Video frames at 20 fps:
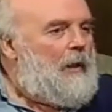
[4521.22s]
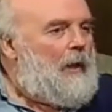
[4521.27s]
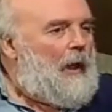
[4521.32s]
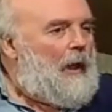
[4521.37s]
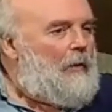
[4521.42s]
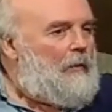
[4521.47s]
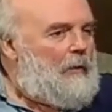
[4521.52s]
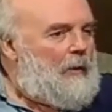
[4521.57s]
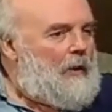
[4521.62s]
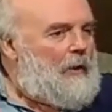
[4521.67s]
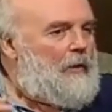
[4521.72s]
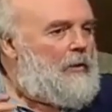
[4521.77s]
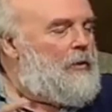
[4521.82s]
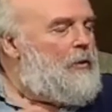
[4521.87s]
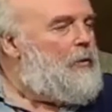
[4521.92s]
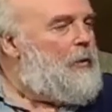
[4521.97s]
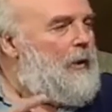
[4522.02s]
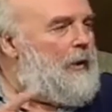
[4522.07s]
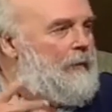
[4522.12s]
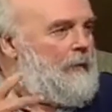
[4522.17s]
I really
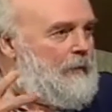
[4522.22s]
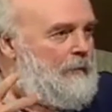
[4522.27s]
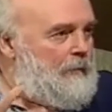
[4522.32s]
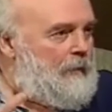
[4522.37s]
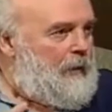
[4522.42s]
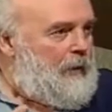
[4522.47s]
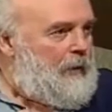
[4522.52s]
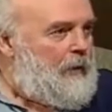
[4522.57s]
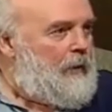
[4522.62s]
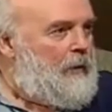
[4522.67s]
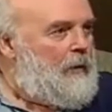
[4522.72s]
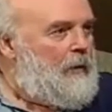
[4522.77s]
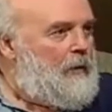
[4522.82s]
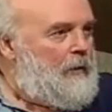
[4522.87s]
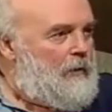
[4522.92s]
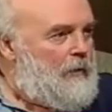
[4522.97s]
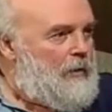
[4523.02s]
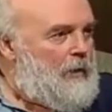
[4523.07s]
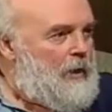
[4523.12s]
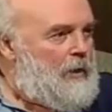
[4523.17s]
do have a model, a
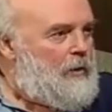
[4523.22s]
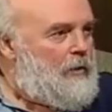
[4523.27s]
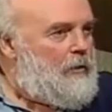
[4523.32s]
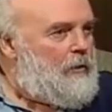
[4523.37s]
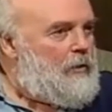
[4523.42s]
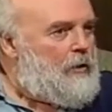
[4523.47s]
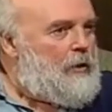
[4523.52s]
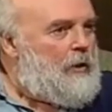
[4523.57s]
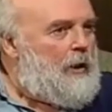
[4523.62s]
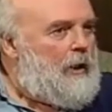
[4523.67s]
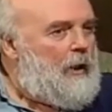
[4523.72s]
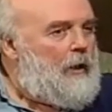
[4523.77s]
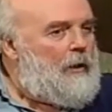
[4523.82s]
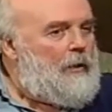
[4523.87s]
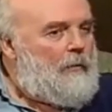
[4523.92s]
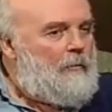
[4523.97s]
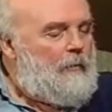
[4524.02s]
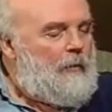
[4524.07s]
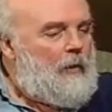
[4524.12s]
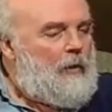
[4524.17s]

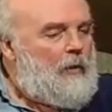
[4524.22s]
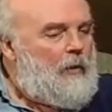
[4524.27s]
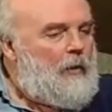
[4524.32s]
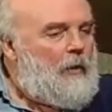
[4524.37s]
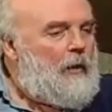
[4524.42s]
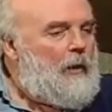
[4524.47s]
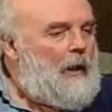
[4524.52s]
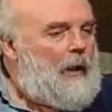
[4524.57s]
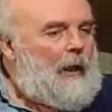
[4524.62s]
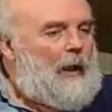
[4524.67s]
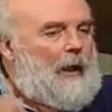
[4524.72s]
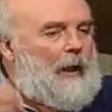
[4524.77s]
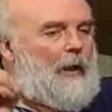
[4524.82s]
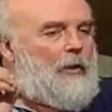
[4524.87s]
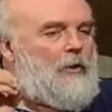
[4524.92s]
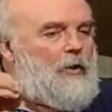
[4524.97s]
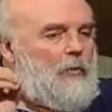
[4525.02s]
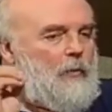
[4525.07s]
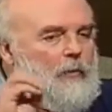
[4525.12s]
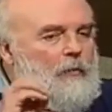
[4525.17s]
research-guided model. And
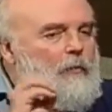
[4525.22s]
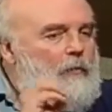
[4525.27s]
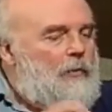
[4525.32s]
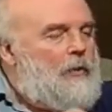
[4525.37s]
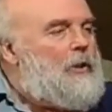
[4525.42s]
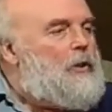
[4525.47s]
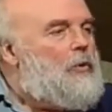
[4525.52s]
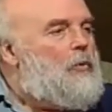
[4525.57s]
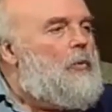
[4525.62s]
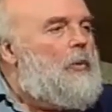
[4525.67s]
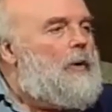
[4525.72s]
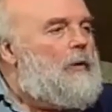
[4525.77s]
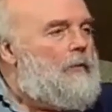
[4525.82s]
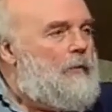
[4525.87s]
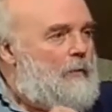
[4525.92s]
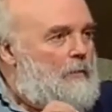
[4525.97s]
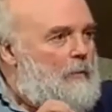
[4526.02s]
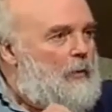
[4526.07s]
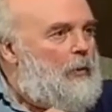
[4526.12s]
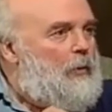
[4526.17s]
so we've reached one of the
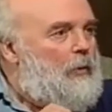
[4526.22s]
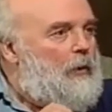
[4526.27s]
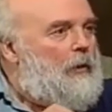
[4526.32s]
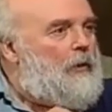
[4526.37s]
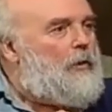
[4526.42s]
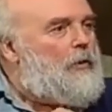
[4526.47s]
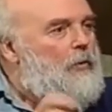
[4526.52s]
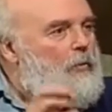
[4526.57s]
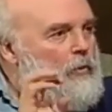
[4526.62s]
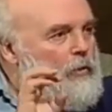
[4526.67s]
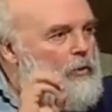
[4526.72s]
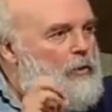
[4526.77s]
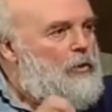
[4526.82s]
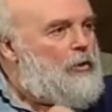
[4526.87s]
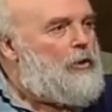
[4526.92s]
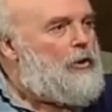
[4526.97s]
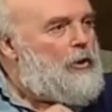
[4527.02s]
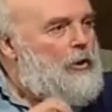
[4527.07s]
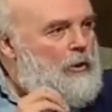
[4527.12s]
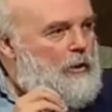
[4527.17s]
points, which is
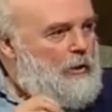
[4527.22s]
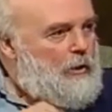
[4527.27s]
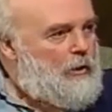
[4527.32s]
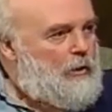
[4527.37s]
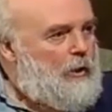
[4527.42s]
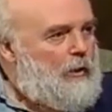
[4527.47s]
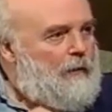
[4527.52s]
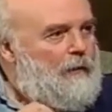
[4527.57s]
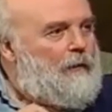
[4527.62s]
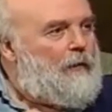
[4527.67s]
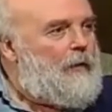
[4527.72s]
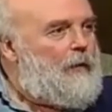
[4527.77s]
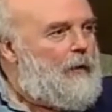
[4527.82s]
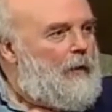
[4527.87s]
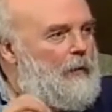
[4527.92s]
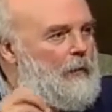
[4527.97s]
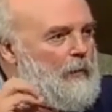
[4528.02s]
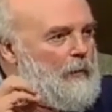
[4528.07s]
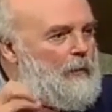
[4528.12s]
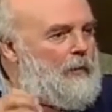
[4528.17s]
she softened.
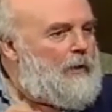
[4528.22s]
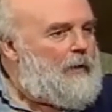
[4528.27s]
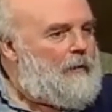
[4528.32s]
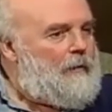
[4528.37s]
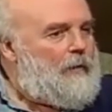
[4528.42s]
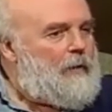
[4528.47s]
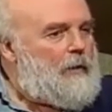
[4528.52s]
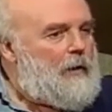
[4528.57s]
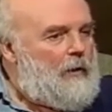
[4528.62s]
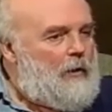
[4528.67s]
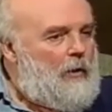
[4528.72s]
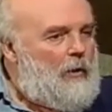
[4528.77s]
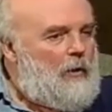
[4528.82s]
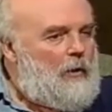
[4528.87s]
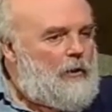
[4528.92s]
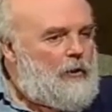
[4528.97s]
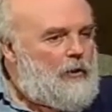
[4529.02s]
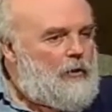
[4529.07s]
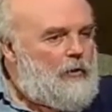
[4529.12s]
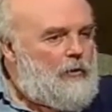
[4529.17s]
The previously
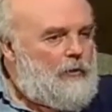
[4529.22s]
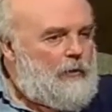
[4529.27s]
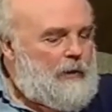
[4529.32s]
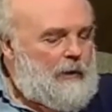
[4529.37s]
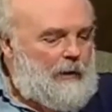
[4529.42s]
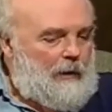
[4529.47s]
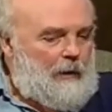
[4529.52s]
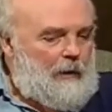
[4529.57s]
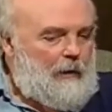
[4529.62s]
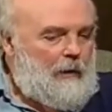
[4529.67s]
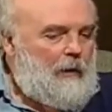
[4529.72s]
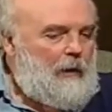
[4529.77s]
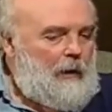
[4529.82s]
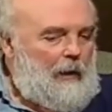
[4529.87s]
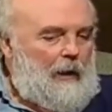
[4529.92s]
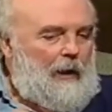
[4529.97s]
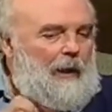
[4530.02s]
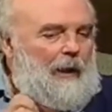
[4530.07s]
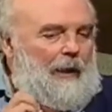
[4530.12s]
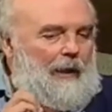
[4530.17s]
harsh critic
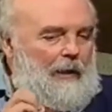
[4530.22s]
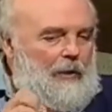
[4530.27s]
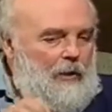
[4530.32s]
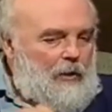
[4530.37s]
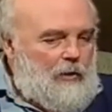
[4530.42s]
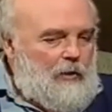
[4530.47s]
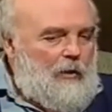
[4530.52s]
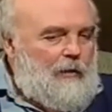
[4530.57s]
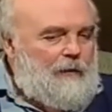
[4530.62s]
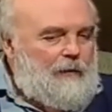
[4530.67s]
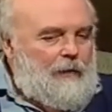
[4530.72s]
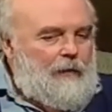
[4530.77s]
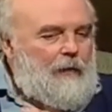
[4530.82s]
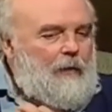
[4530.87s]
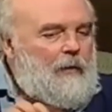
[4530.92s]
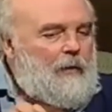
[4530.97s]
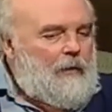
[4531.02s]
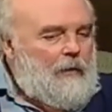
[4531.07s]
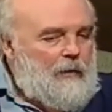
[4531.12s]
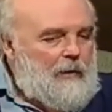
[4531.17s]
has
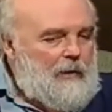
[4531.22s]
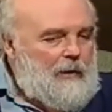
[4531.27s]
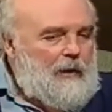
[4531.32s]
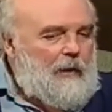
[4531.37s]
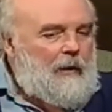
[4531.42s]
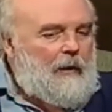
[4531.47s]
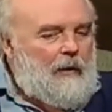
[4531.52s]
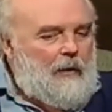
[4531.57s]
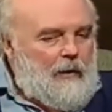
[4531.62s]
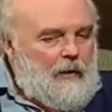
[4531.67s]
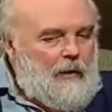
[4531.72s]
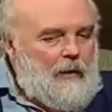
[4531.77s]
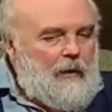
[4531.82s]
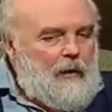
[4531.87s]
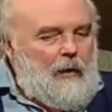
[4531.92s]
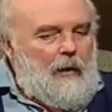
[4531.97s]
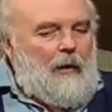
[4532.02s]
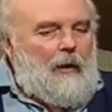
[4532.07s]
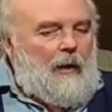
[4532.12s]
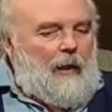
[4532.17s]
softened and said,
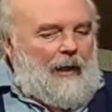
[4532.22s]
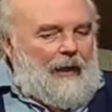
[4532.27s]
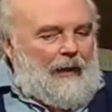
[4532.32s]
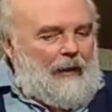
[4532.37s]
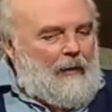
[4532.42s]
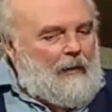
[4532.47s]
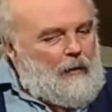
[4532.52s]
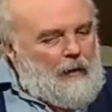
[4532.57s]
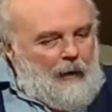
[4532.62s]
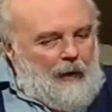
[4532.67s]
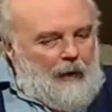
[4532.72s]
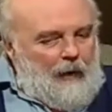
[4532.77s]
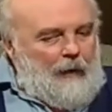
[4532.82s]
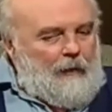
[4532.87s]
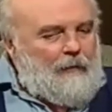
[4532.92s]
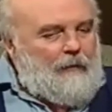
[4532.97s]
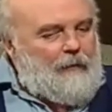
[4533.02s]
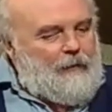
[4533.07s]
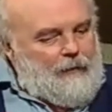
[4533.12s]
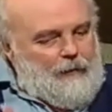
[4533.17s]
I
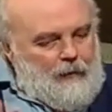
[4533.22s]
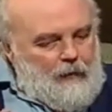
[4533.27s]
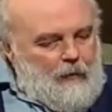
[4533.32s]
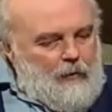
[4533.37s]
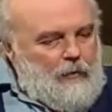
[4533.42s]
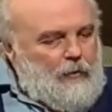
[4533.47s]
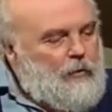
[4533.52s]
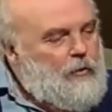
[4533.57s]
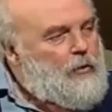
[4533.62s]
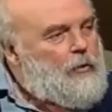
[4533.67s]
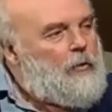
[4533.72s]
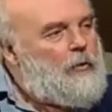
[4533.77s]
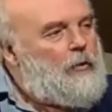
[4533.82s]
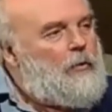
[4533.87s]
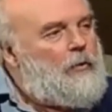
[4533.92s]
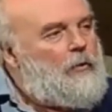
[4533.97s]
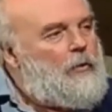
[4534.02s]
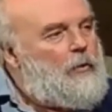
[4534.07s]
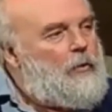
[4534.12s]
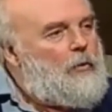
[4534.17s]
feel
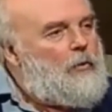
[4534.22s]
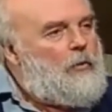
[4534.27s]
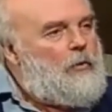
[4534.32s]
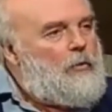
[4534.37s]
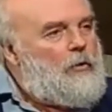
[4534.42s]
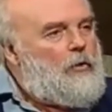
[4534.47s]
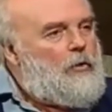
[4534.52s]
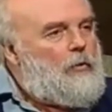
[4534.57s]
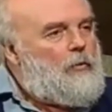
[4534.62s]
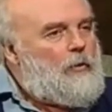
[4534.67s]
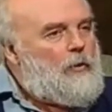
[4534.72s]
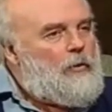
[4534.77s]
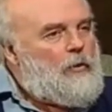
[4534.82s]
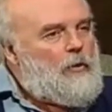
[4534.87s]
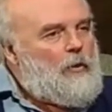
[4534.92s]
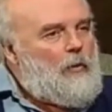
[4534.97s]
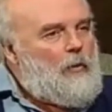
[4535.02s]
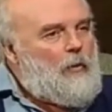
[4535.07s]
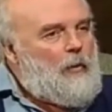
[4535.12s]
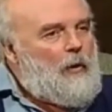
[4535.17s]
concerned towards you and
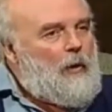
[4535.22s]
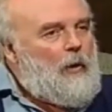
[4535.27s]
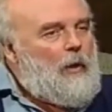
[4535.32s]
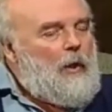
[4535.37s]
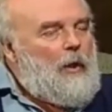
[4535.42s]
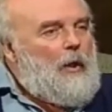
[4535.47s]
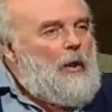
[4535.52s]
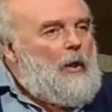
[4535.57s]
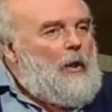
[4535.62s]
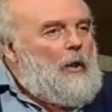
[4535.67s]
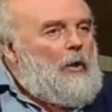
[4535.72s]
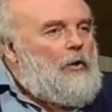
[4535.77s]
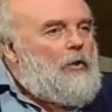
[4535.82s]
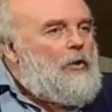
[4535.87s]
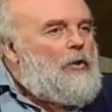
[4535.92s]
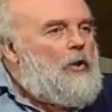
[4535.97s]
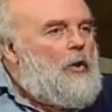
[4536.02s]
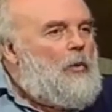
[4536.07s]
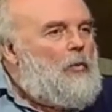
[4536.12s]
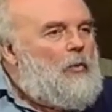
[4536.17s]
so on.
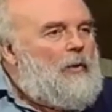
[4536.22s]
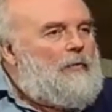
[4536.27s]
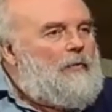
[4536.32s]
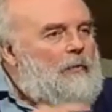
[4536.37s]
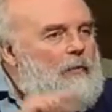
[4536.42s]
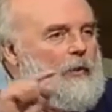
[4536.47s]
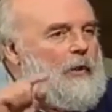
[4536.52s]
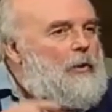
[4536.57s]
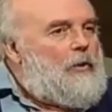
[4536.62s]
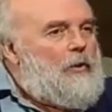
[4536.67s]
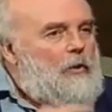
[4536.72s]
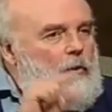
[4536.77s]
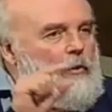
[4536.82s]
So we've reached a